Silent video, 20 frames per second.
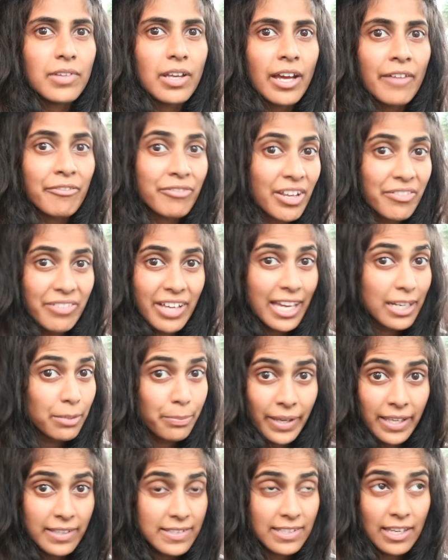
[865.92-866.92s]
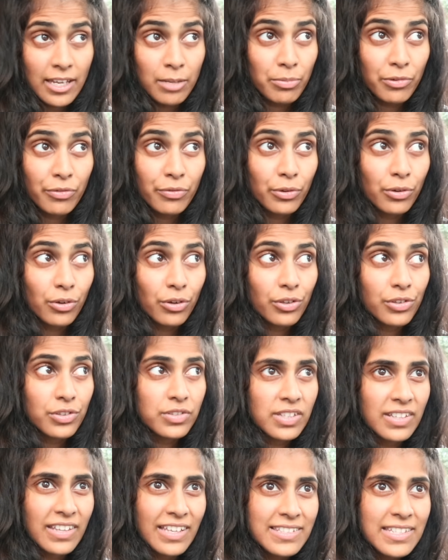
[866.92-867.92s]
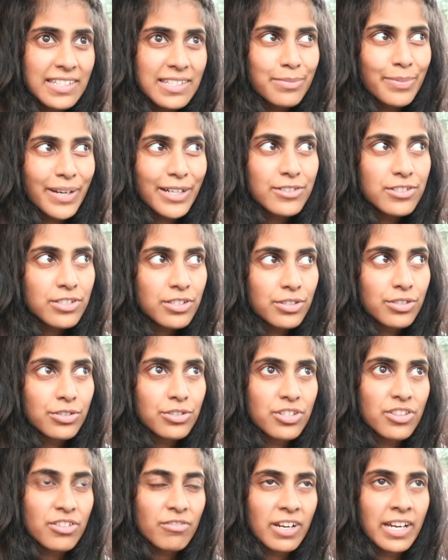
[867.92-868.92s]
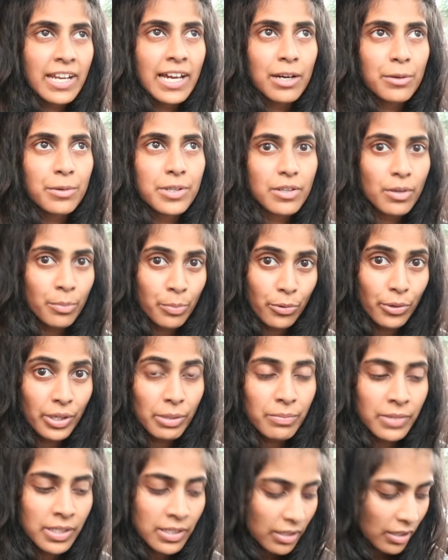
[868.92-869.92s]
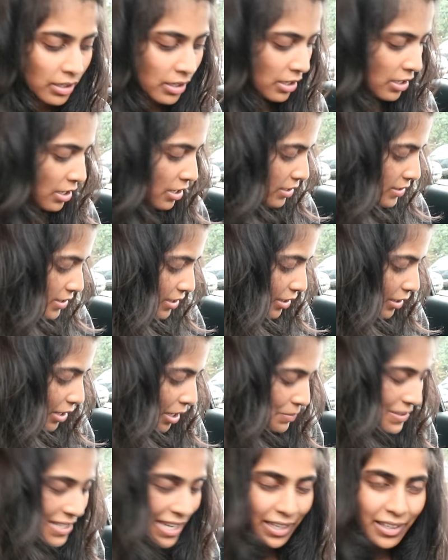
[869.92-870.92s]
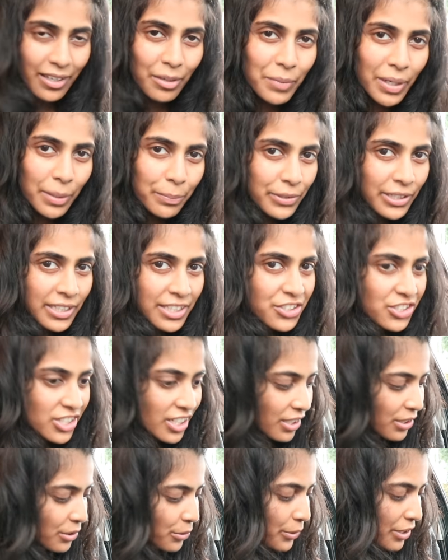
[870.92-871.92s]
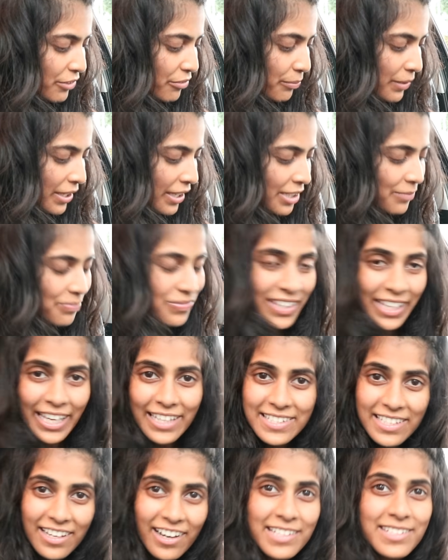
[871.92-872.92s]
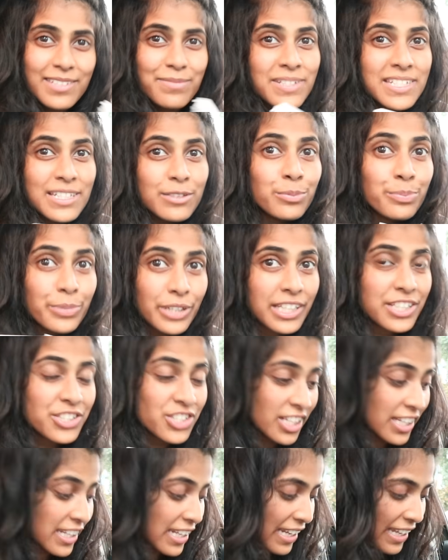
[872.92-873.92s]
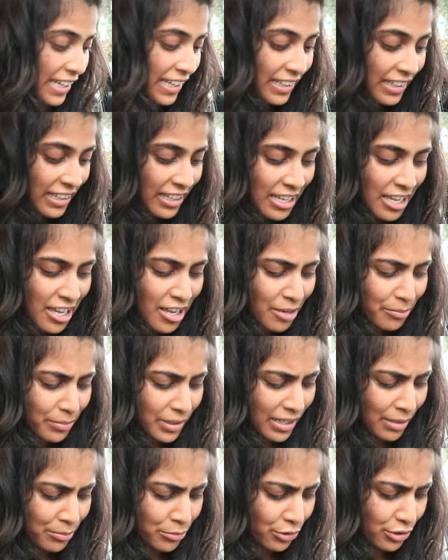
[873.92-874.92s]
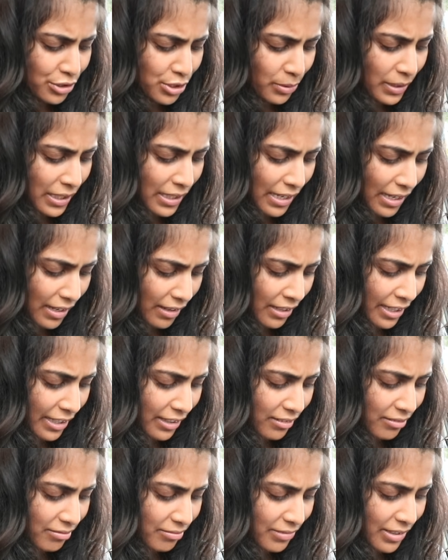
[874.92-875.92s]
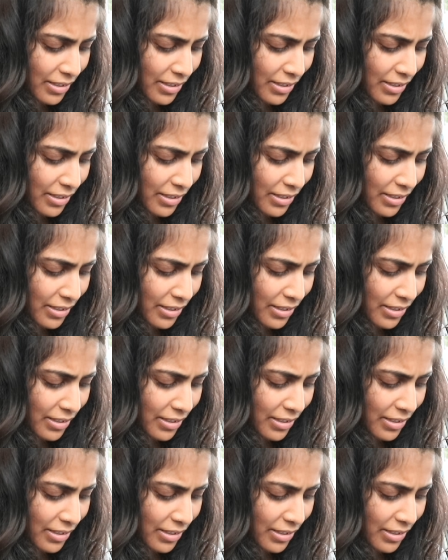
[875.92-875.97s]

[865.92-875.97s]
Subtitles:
I've never had a PET scan before, so they said it's about 2 to 3 hour appointment. So I'm taking my bullet journal with me. Yes, guys, I'm still bullet journaling, but I'm not doing it like